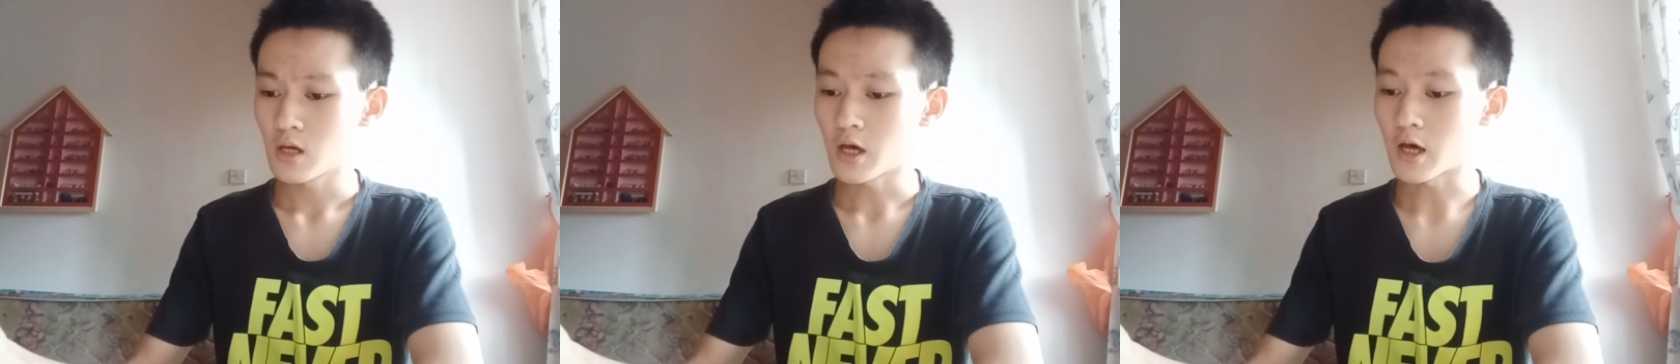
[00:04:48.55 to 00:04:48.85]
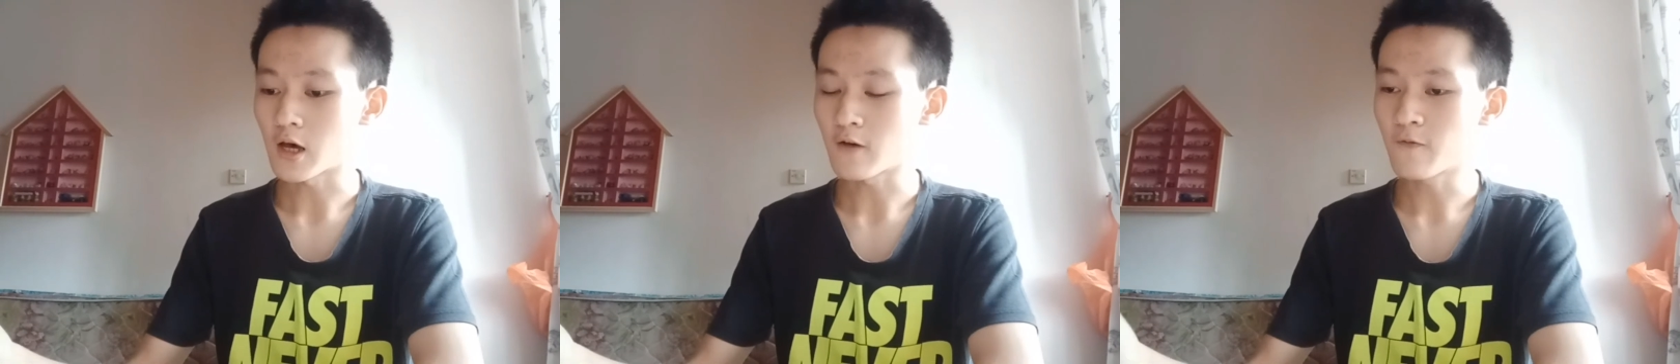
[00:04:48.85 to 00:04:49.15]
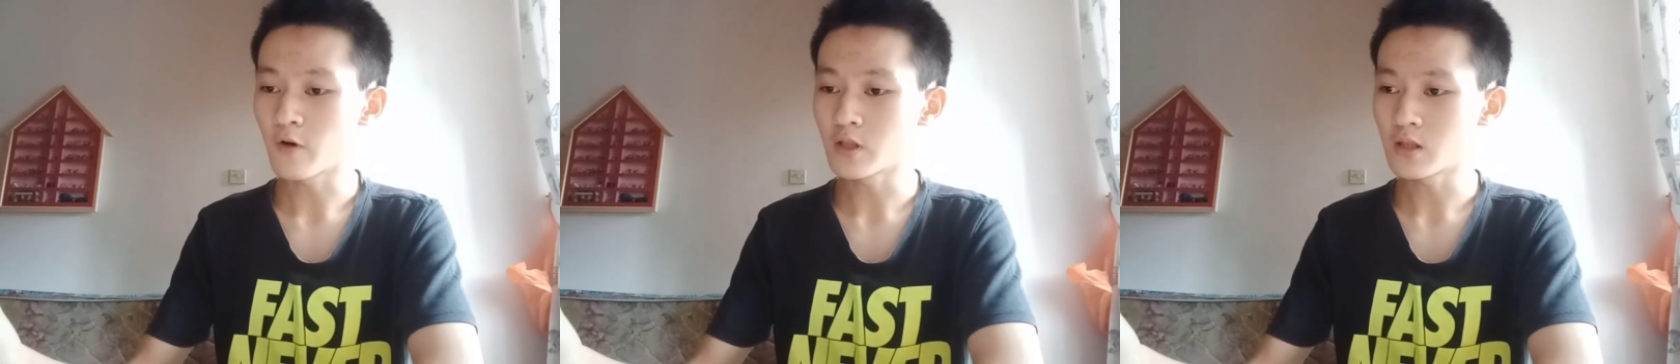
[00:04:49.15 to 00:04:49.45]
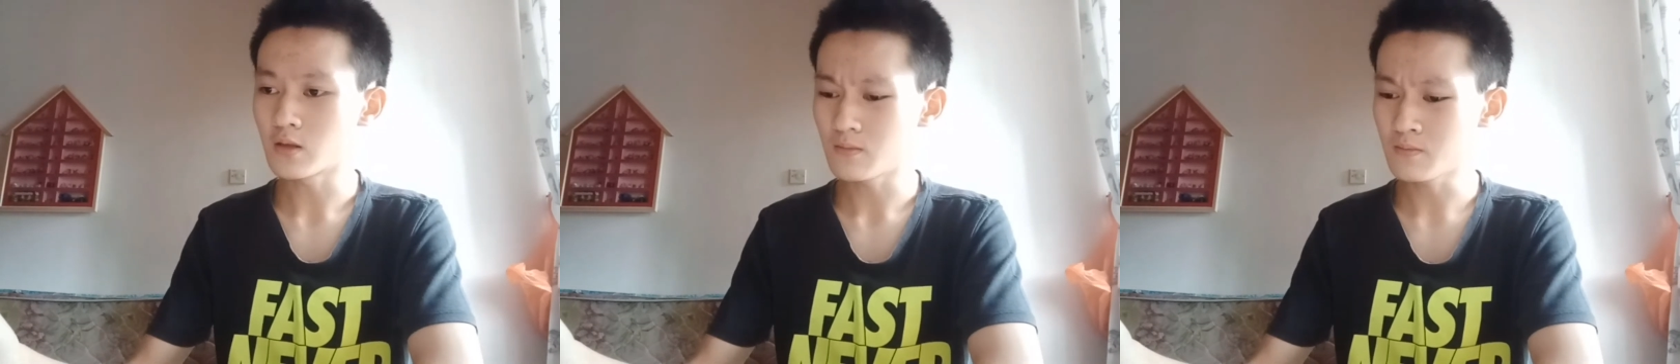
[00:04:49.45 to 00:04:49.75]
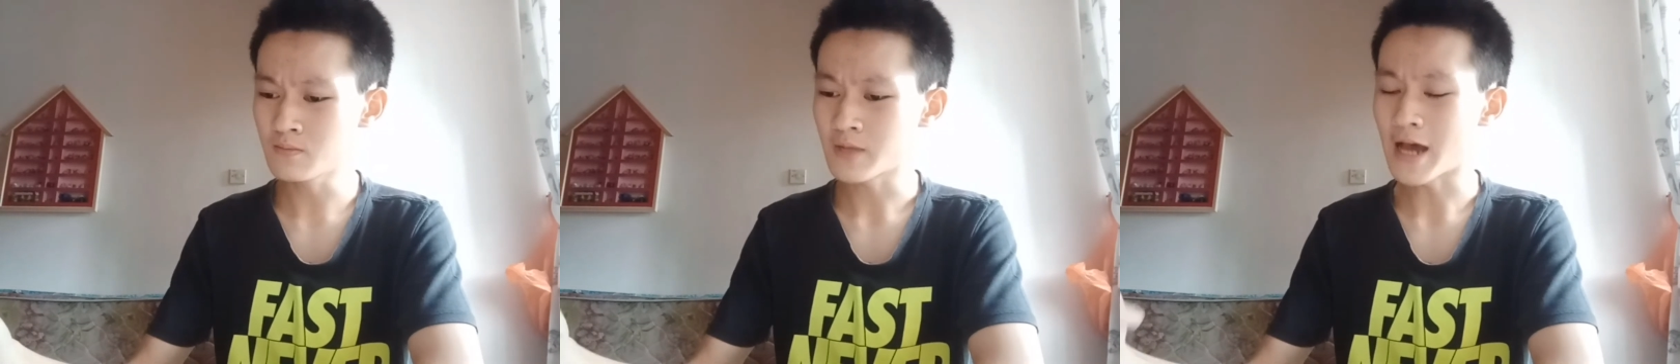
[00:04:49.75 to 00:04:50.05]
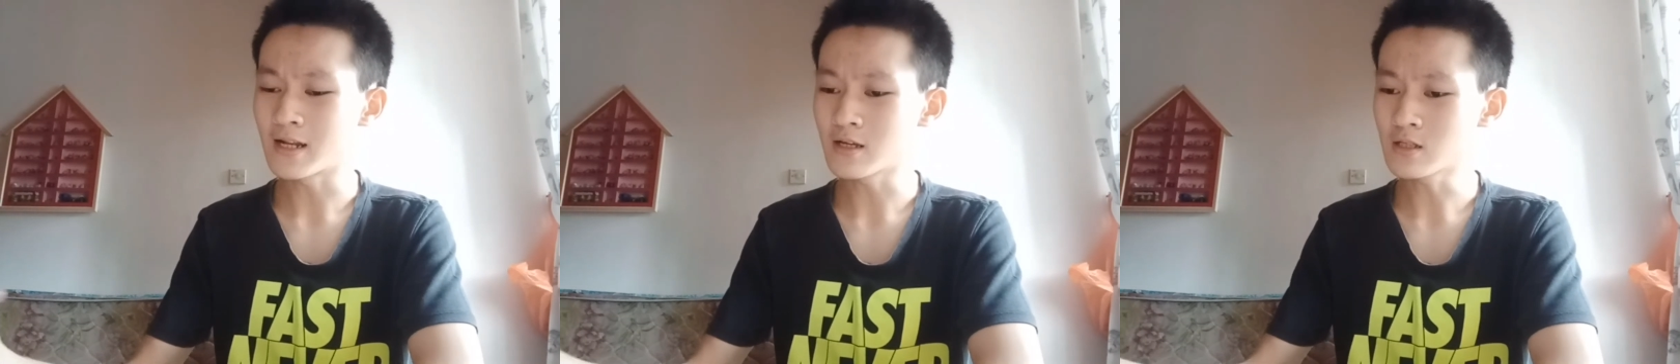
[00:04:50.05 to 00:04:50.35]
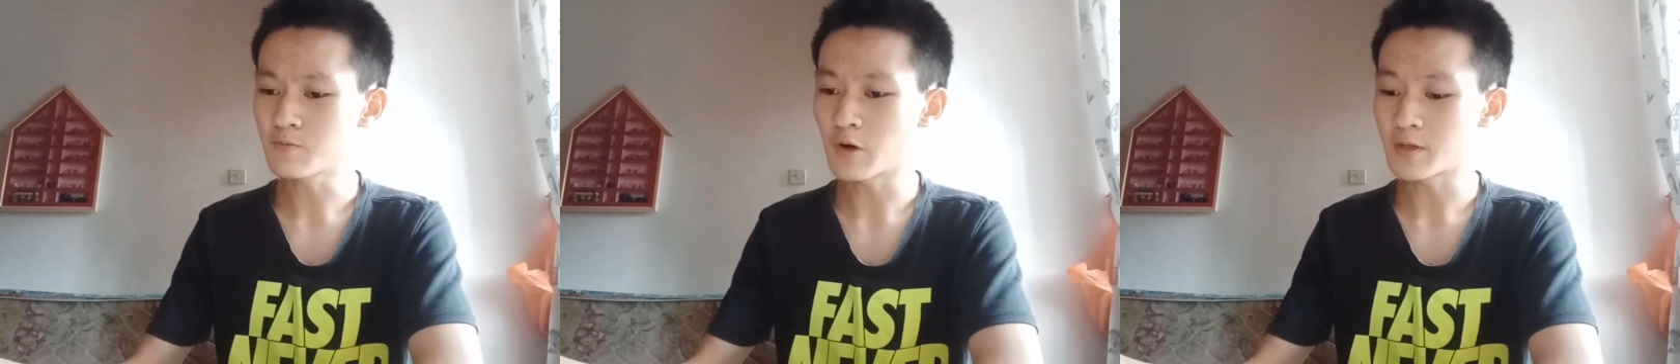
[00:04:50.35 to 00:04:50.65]
For other
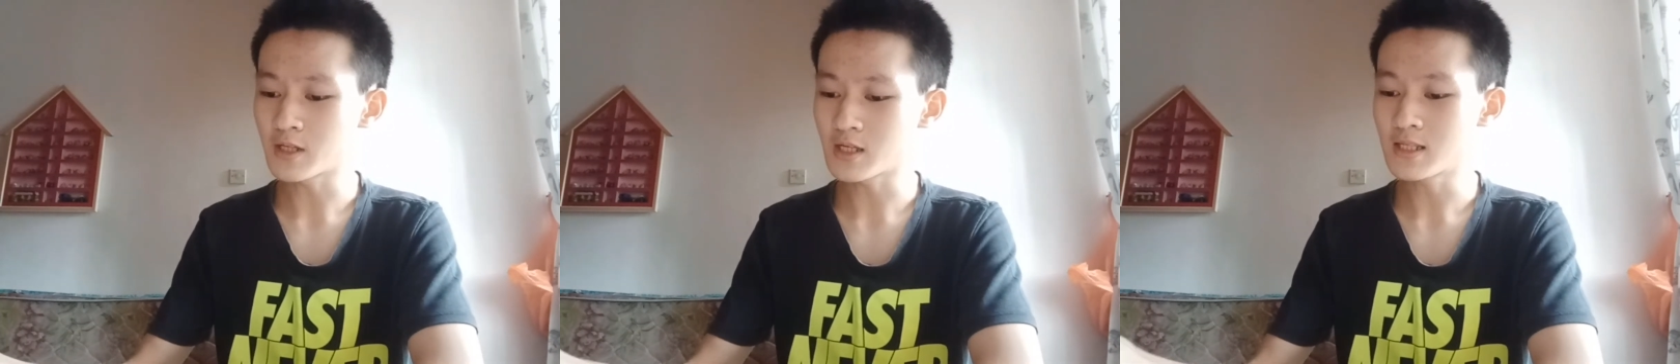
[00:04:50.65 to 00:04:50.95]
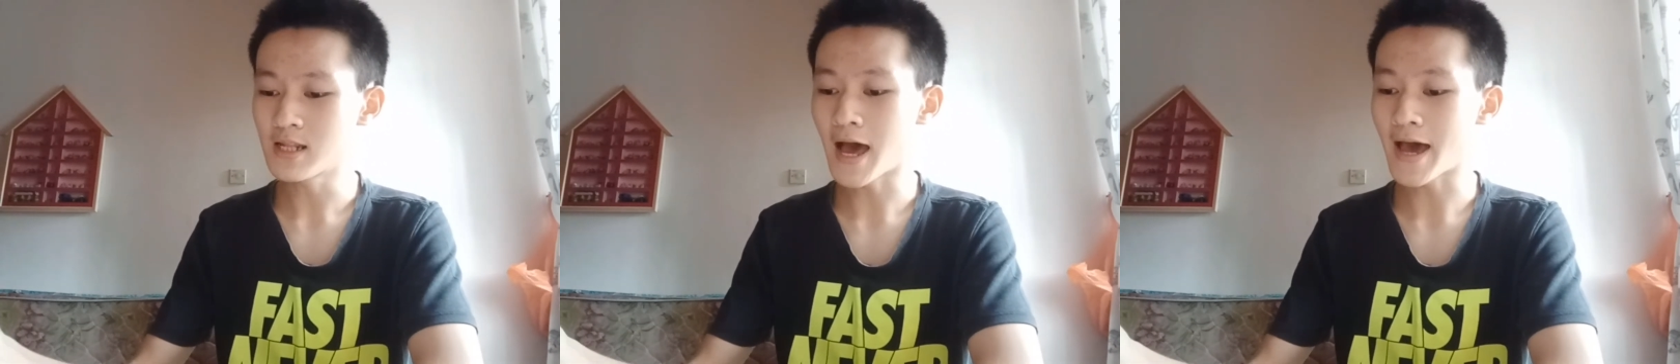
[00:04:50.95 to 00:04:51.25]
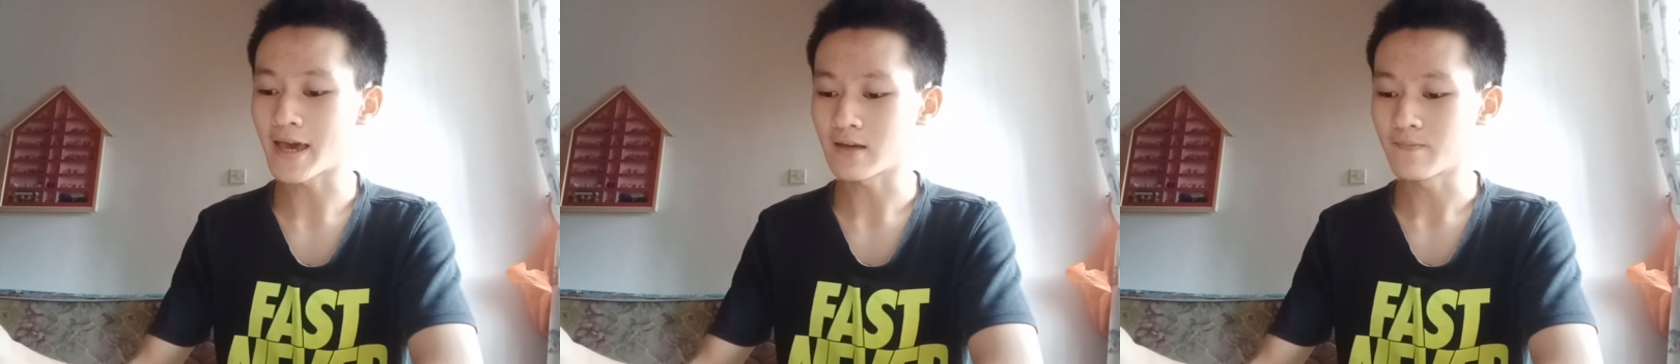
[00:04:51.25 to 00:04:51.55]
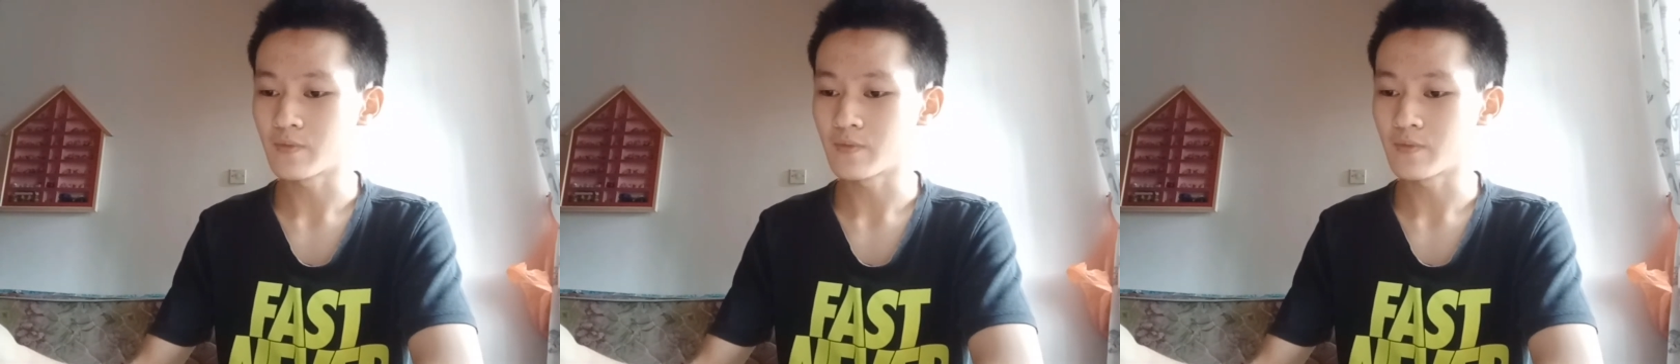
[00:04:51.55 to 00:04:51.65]
properties, like